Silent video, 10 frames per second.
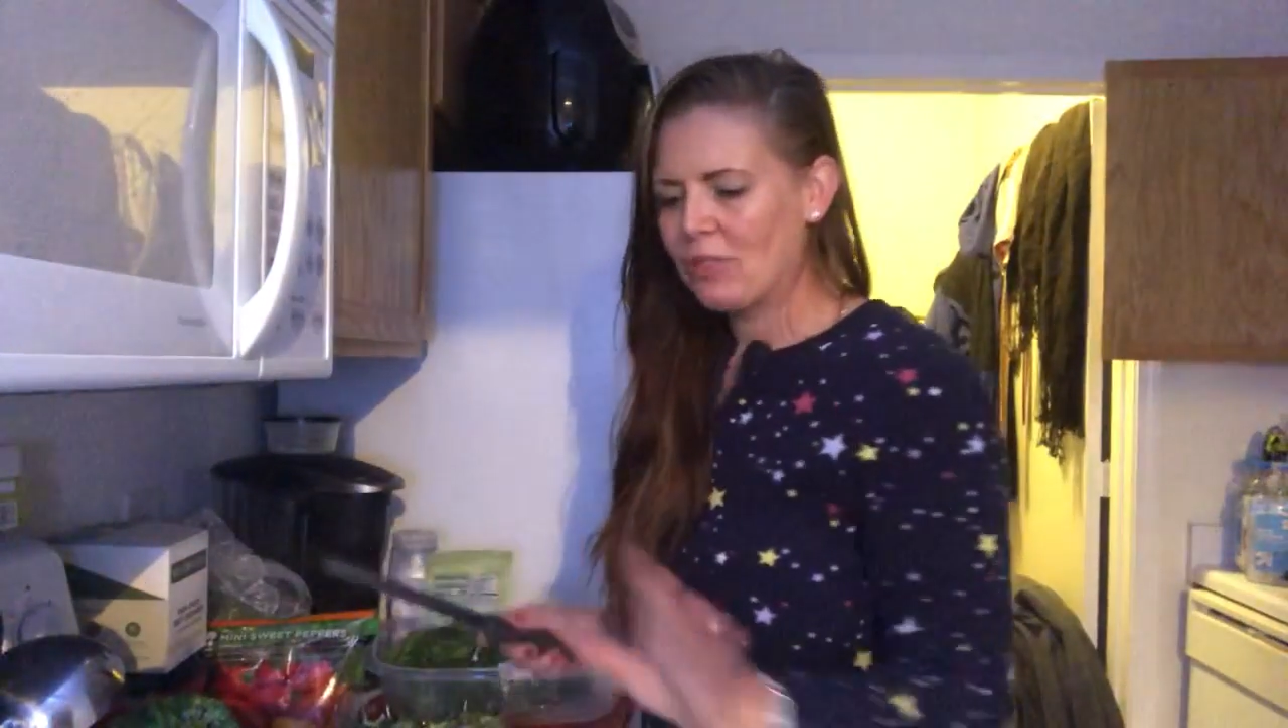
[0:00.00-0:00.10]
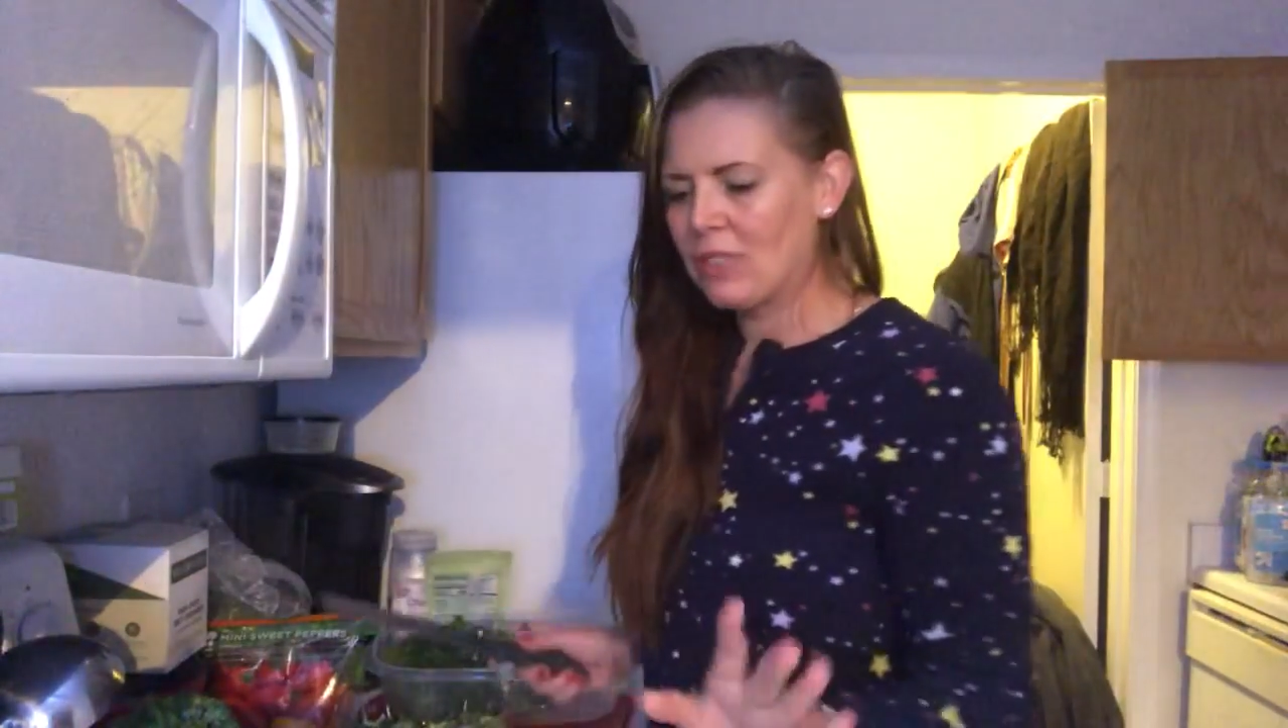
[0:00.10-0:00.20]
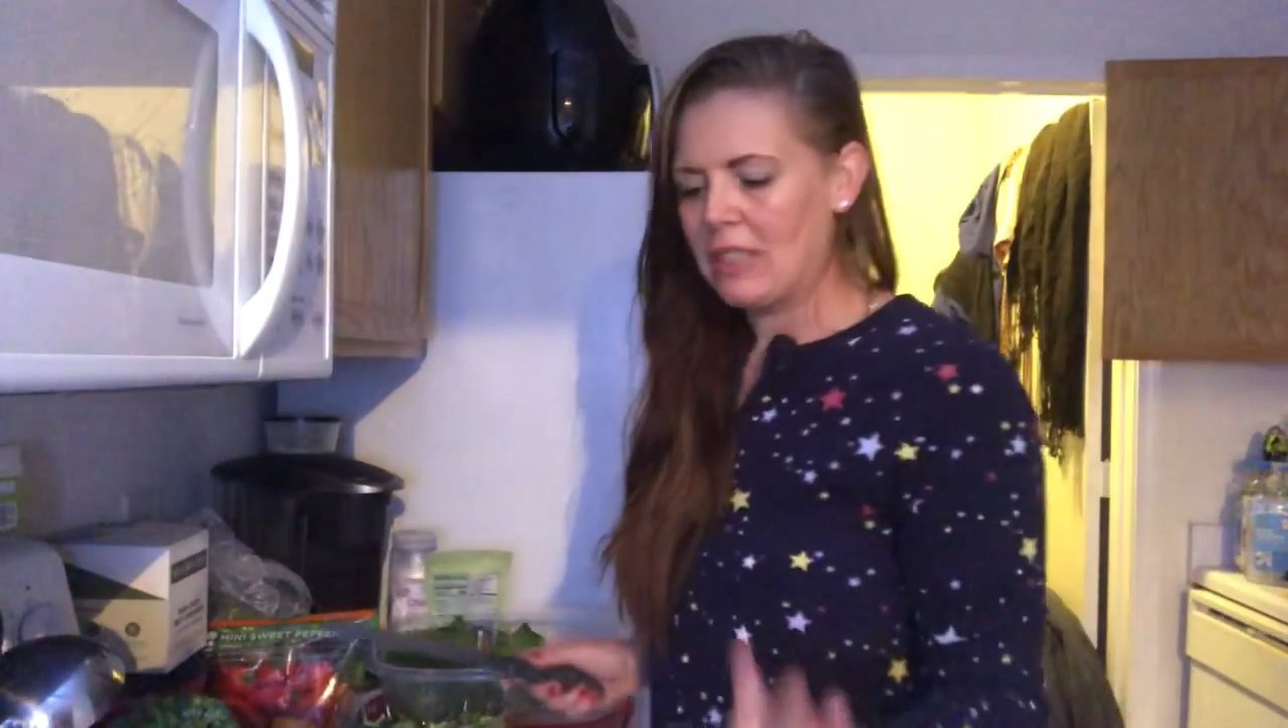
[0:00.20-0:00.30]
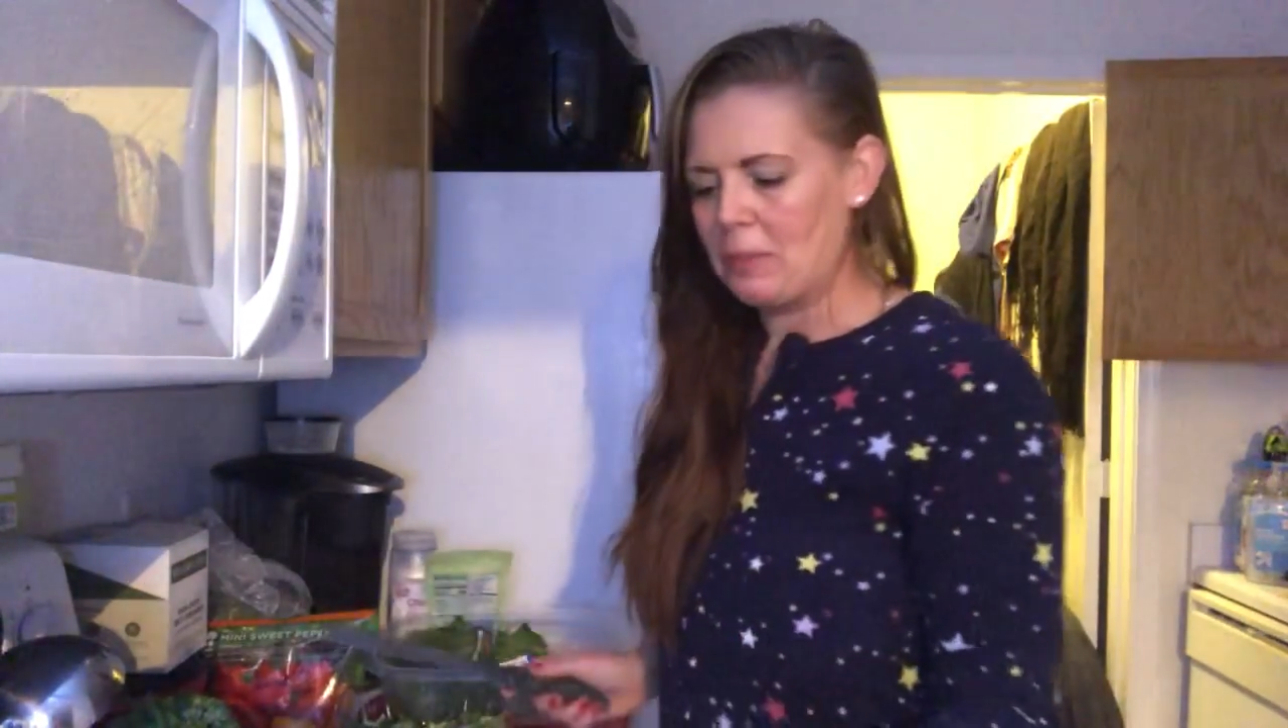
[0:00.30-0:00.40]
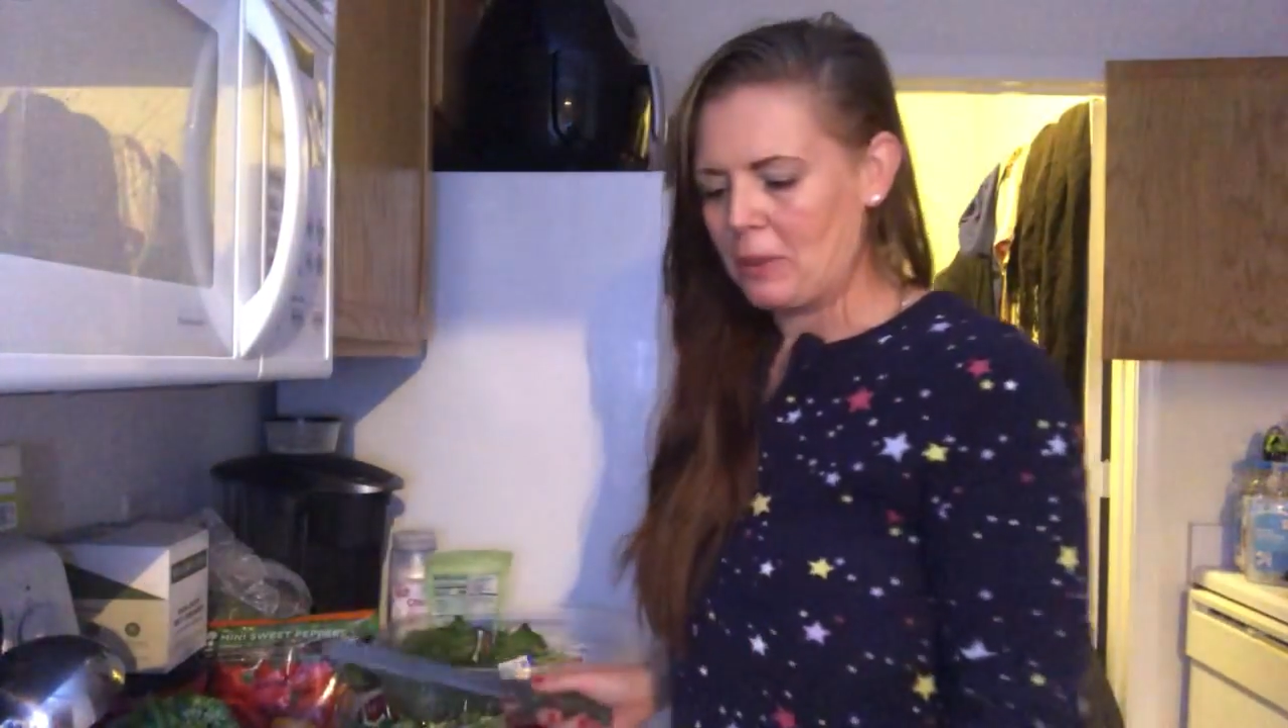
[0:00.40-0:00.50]

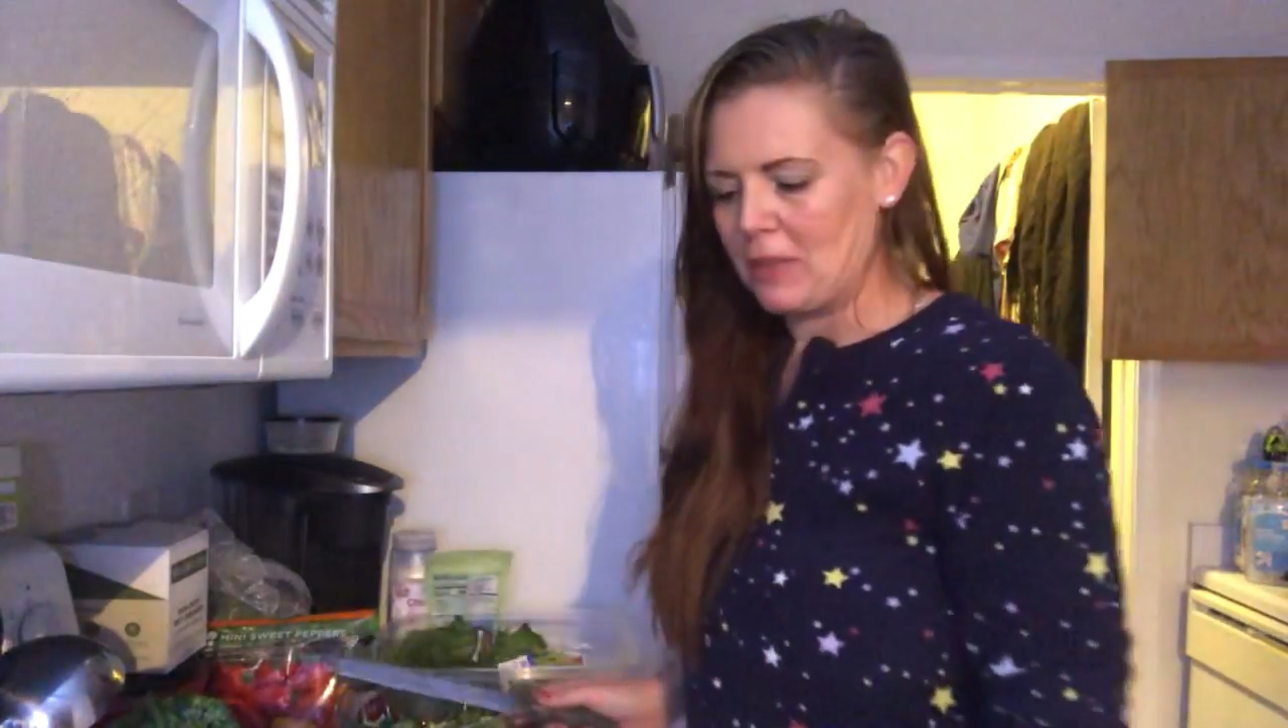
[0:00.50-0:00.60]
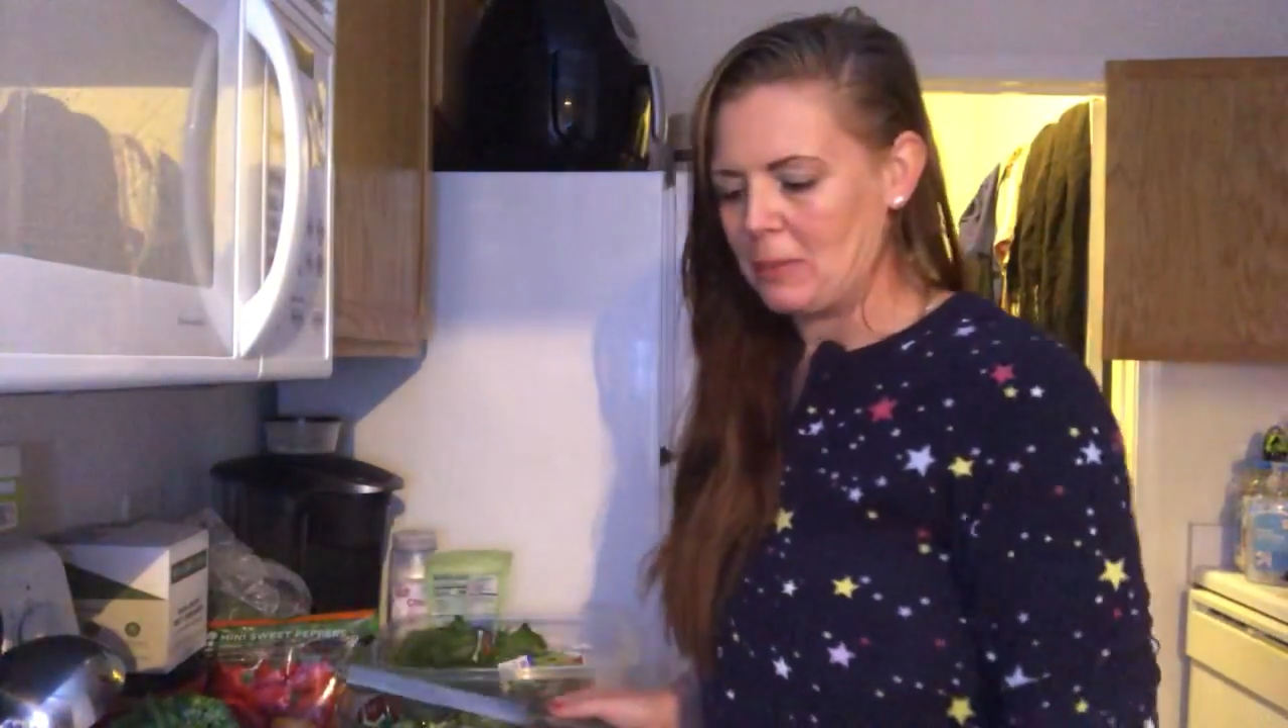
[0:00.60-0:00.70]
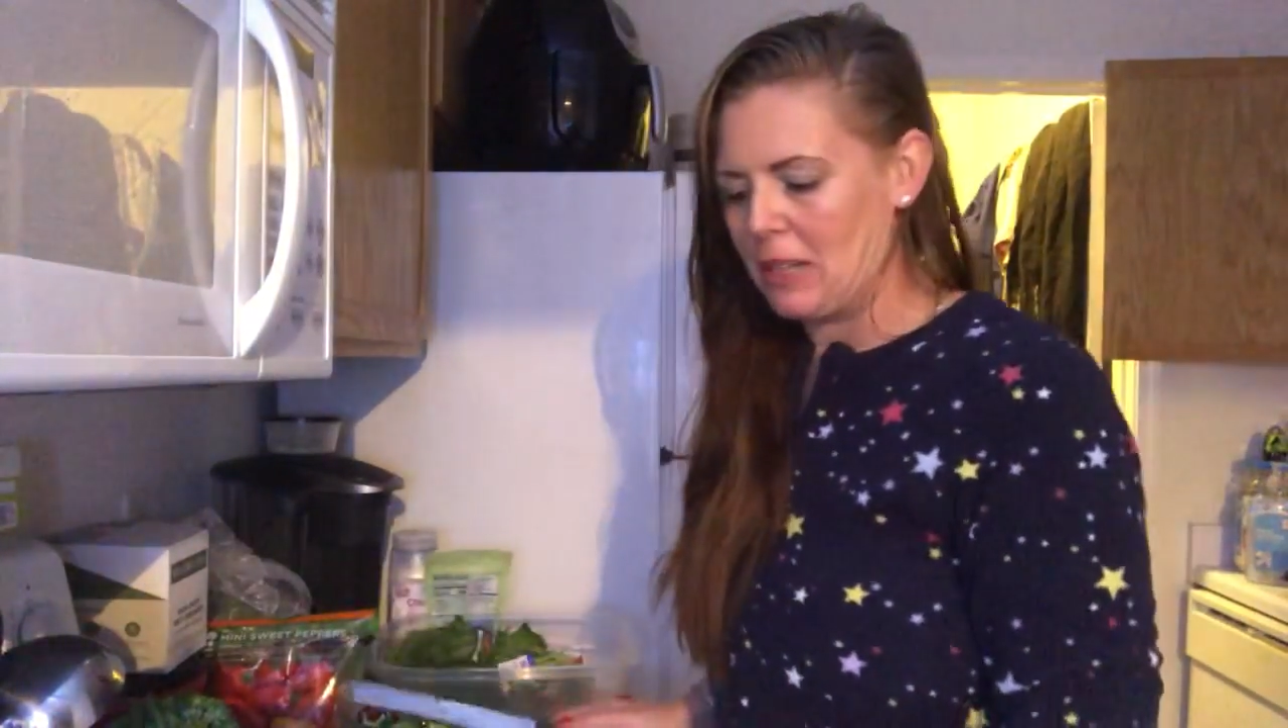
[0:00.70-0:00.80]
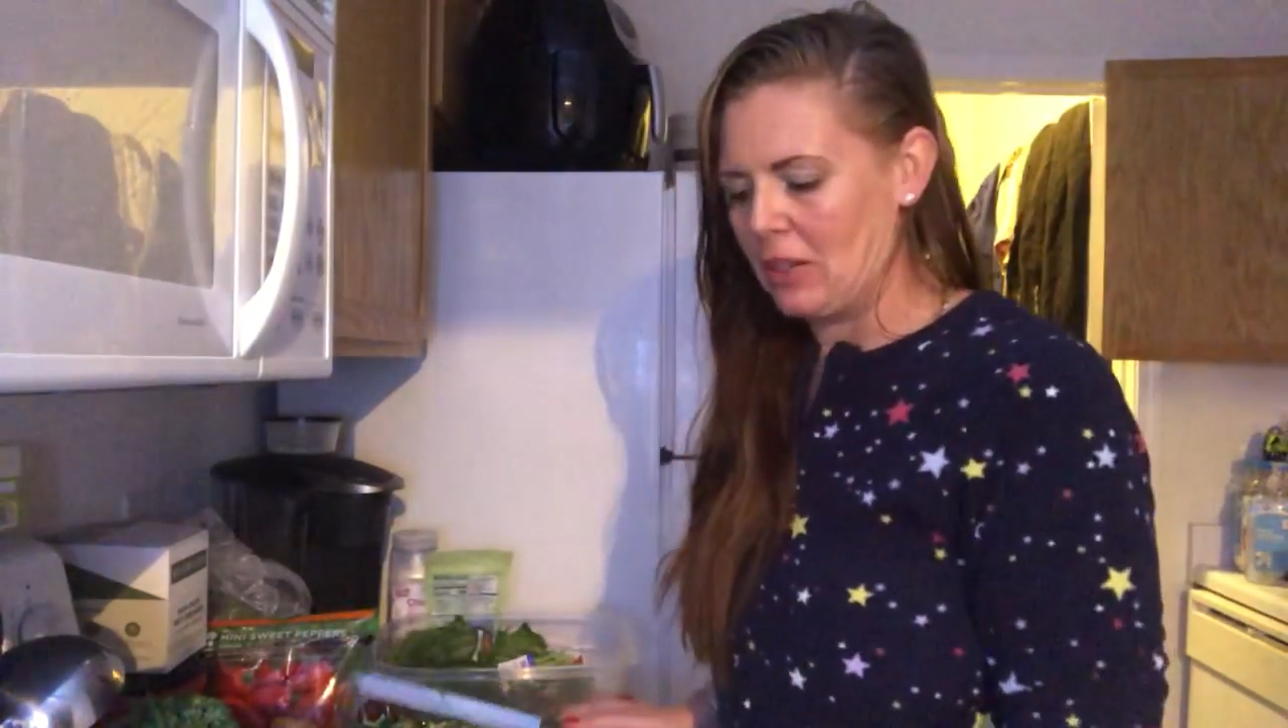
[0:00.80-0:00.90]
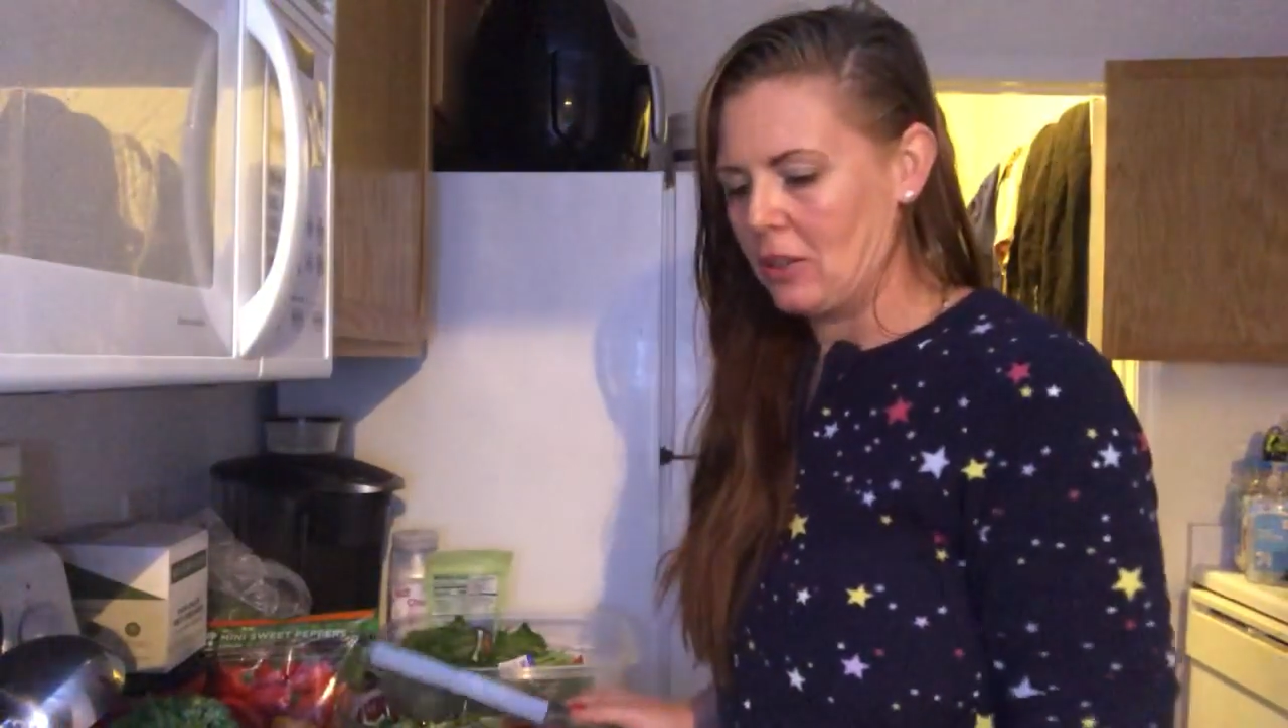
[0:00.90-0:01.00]
really puts me in a